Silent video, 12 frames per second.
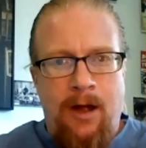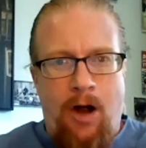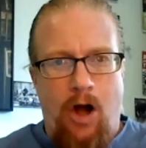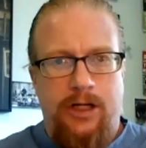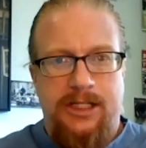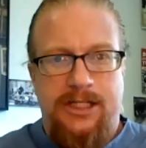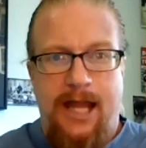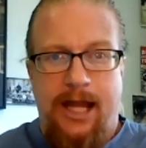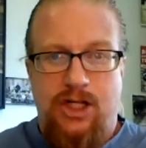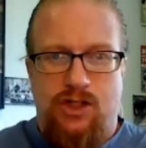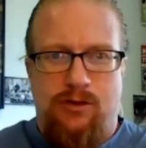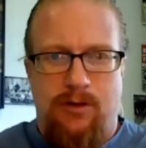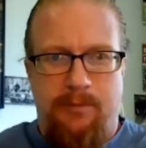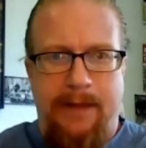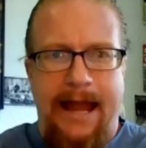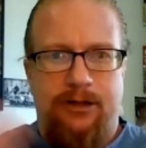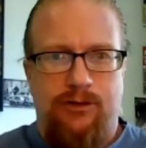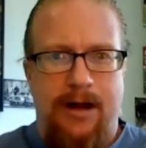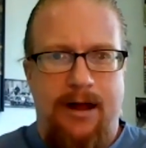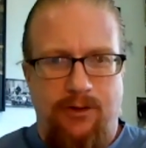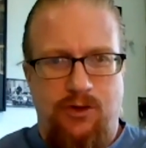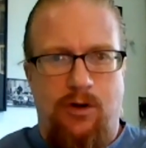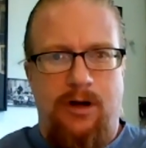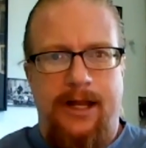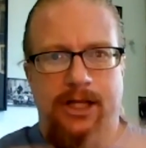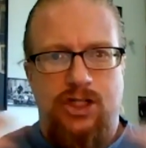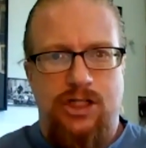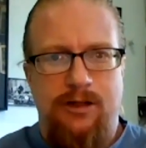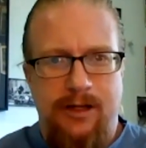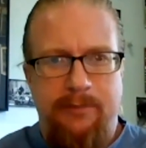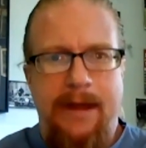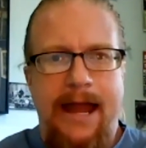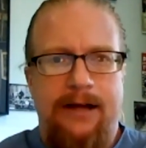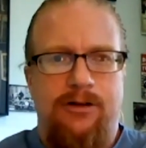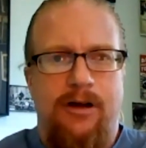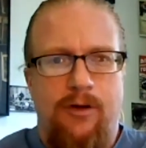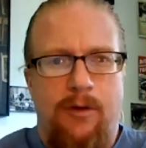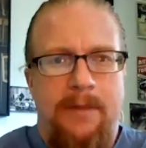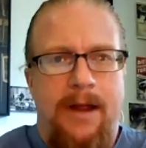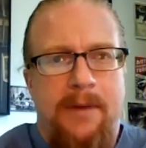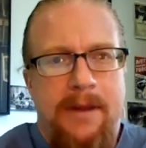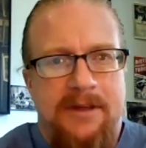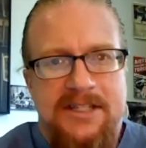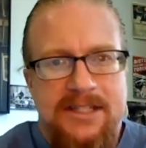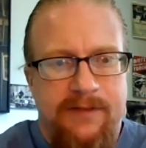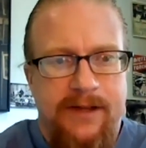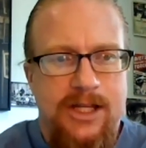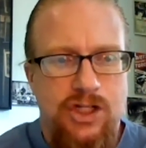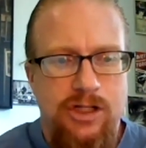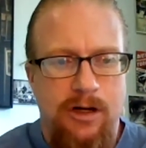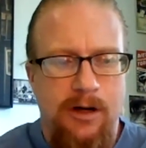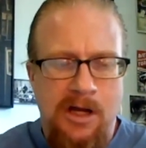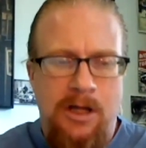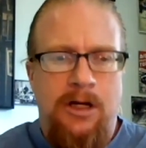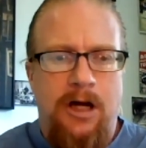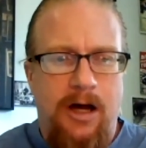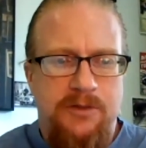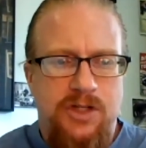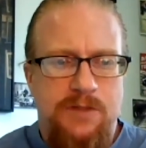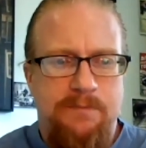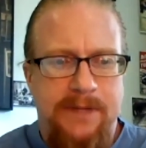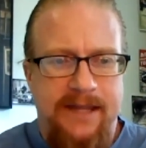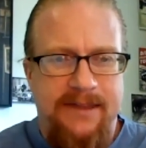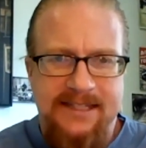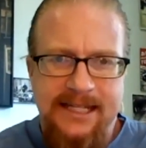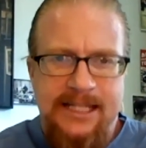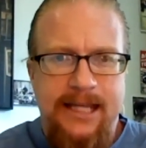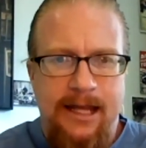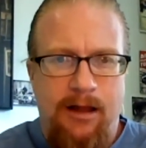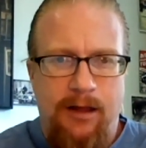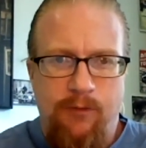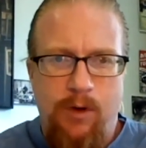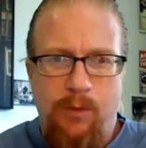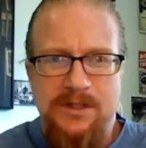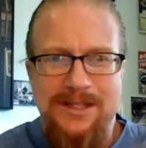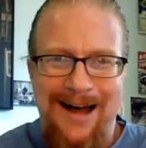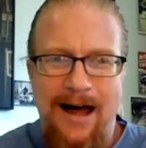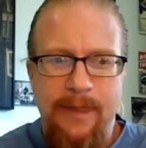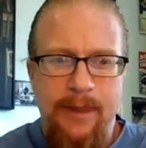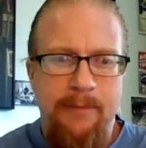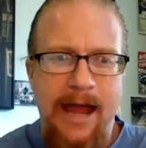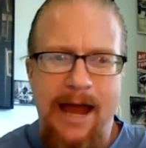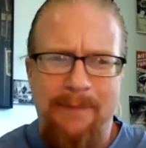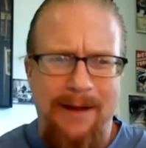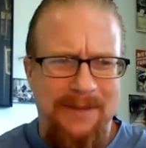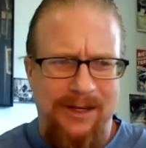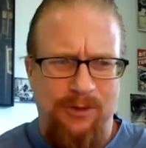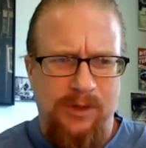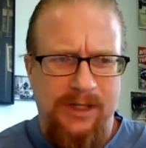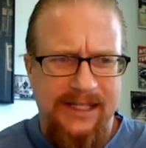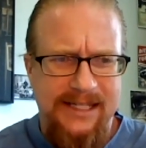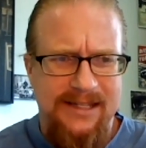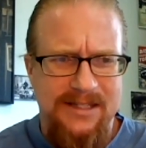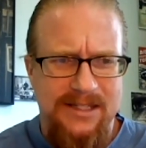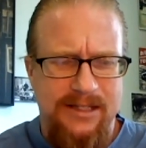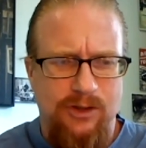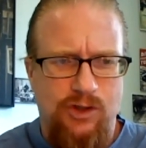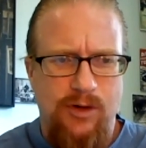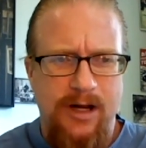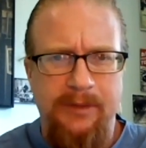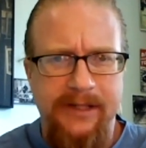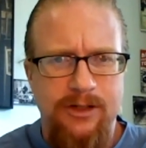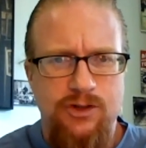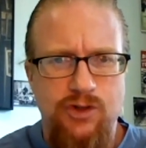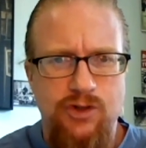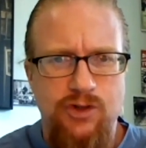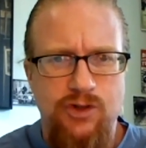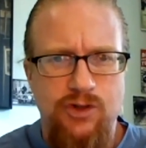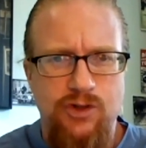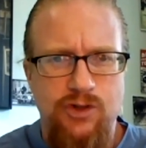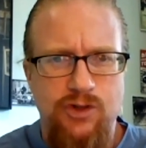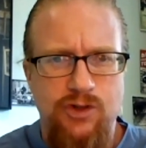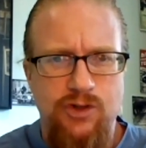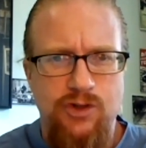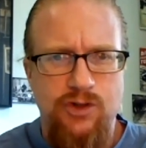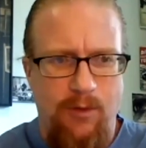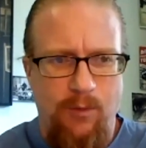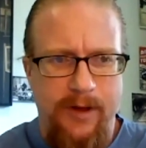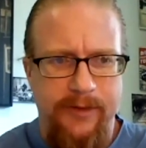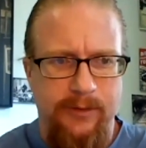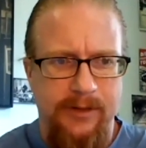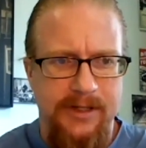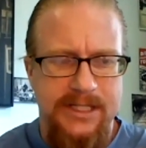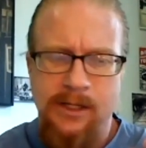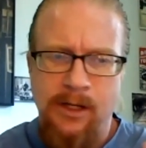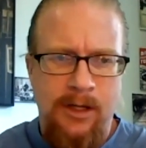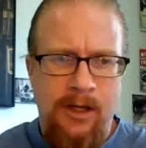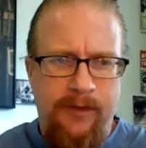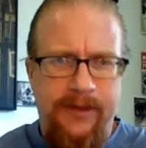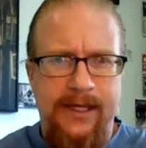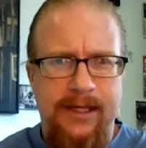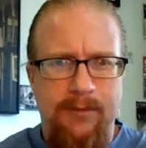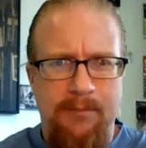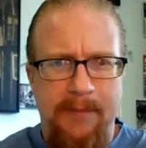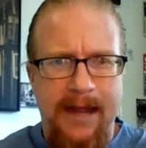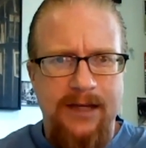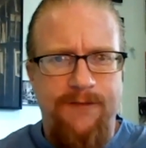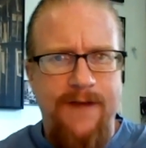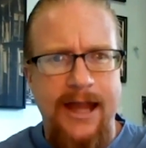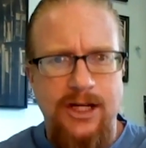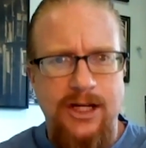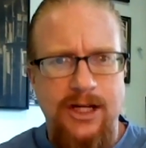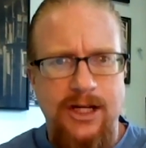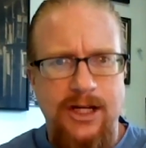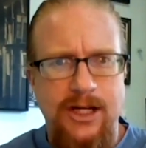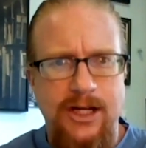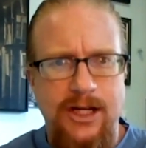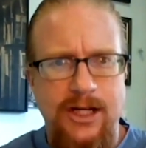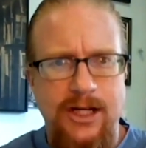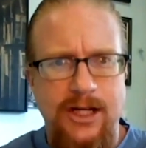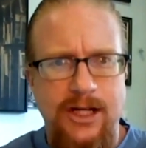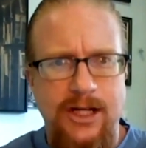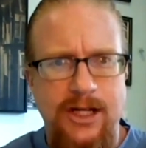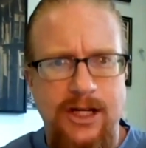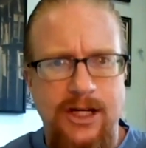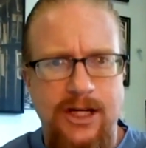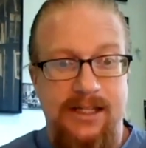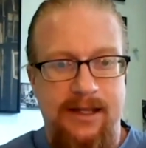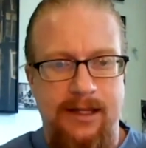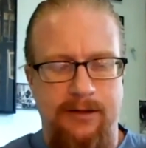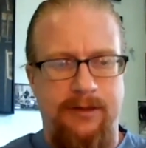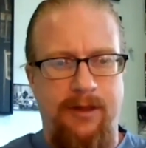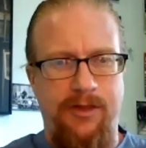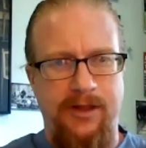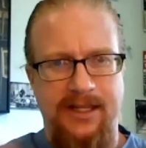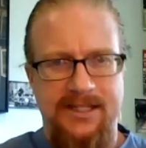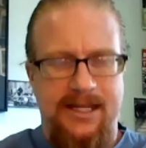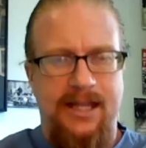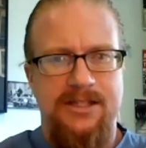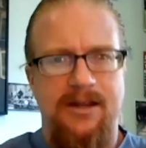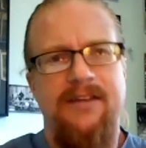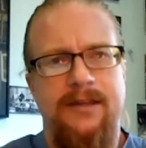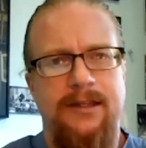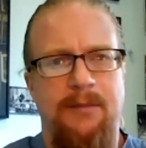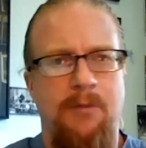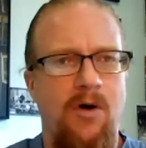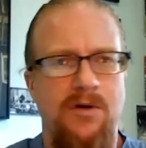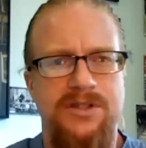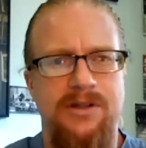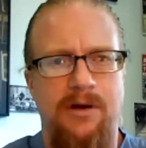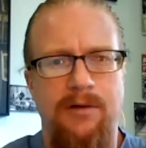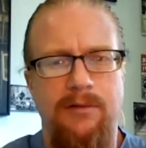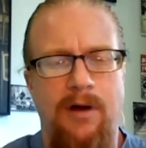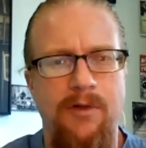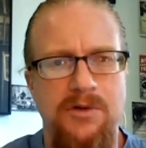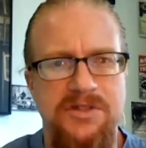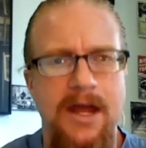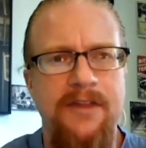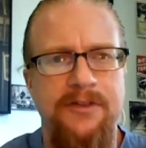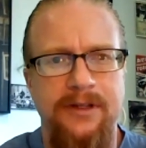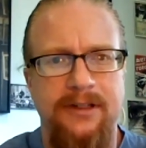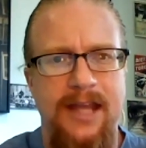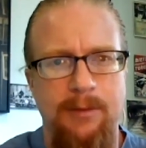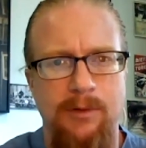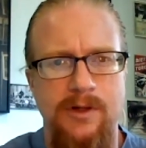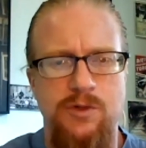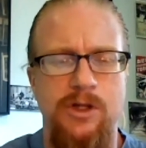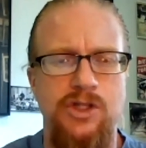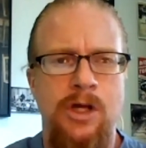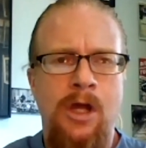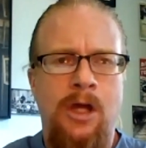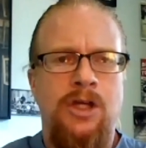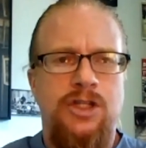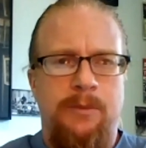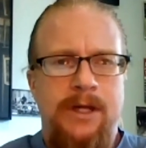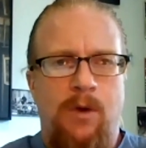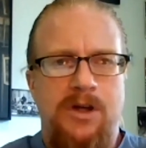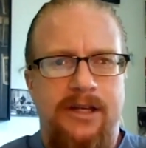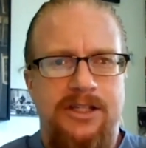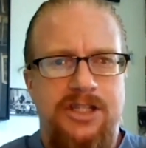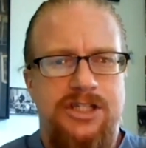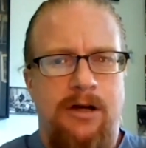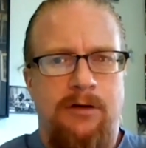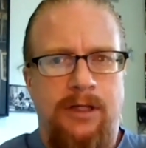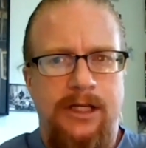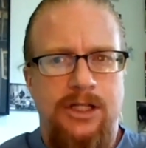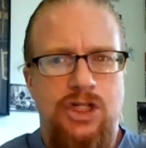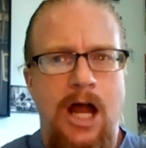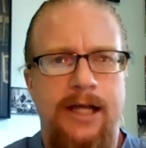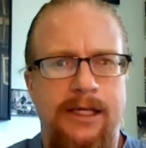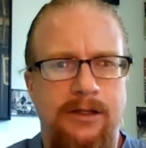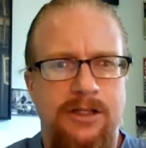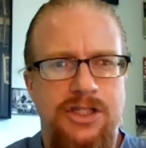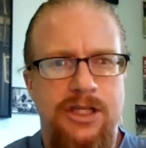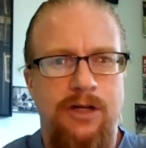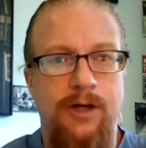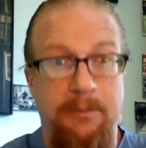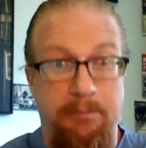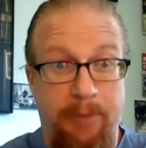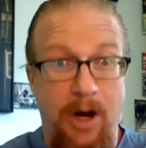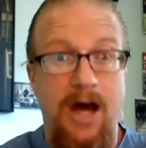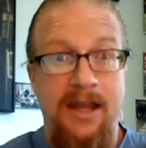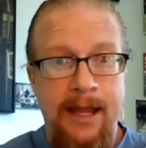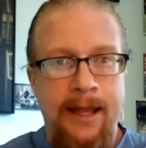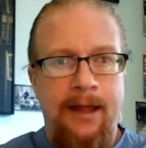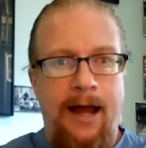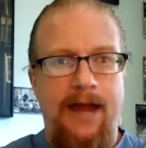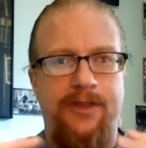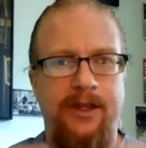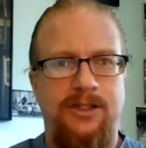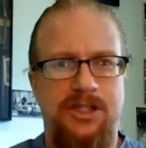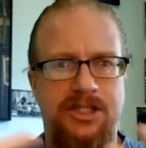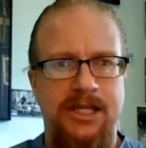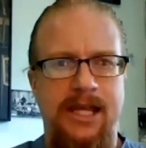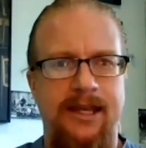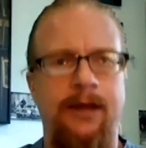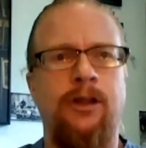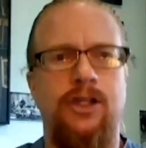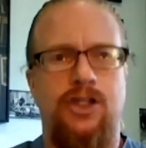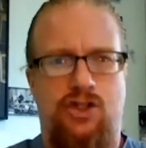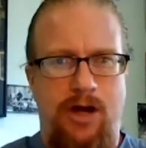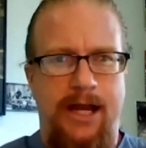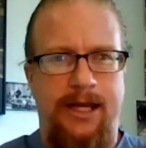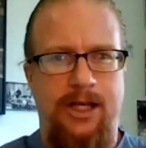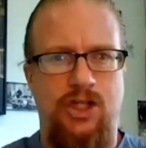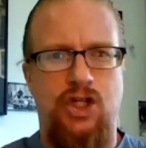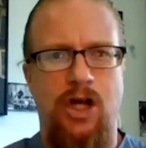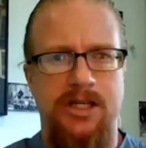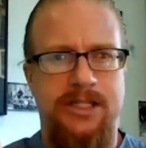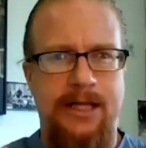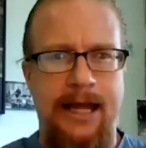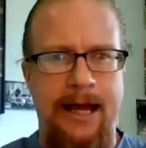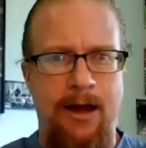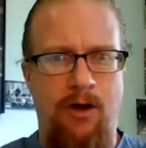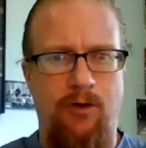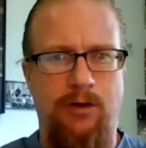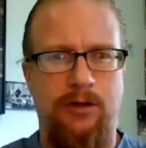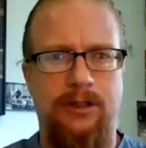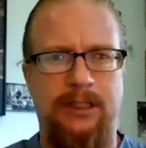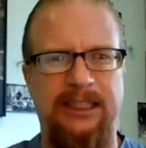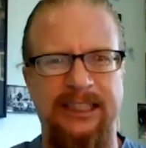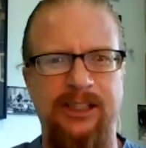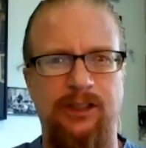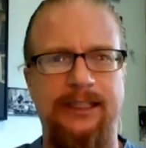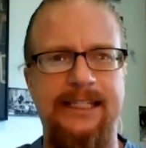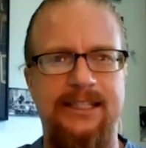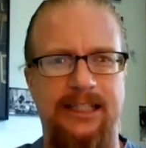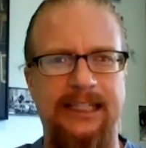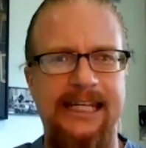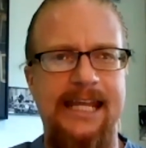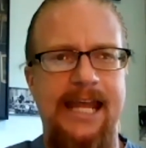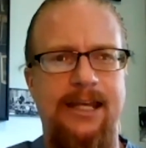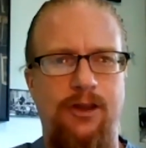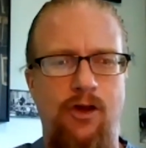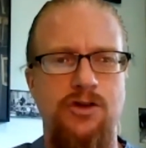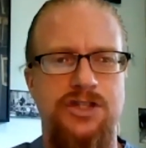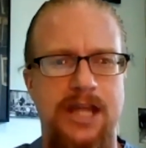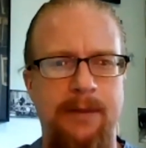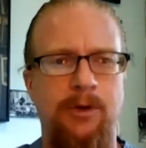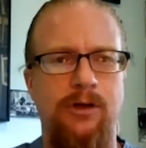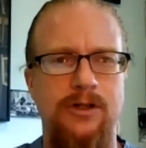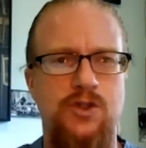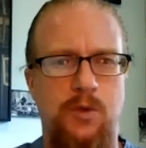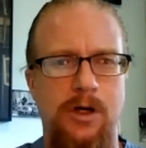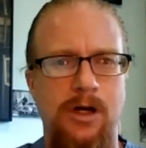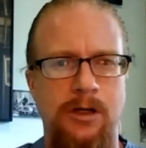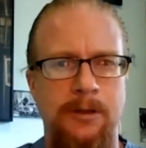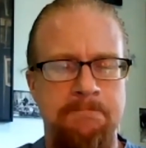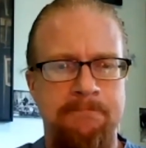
architecture or background or an engineering background or, or maybe a civic engineer. Um, just the detail of what was on the map. I mean, it really is incredibly intricate in what it lays out, whether it's the manufacturing districts, and then obviously the, the thing that stands out, I think, the most are, are those ethnic neighborhoods, which to me wasn't necessarily shocking considering, but I think to see it illustrated just how clearly delineated those neighborhoods were